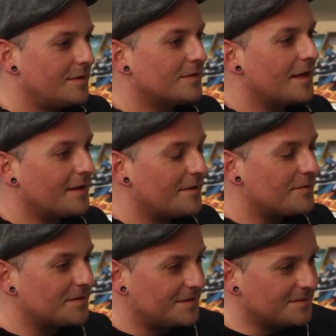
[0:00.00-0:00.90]
Okay, now we're
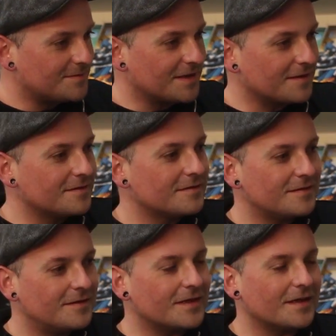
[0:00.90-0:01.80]
on to something.
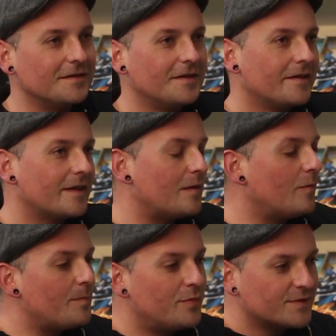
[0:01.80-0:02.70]
Okay. And
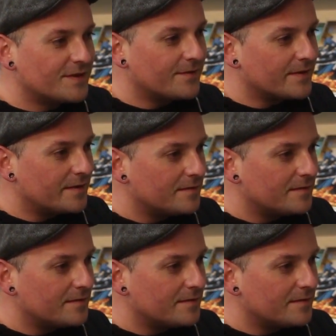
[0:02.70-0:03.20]
what books do you read?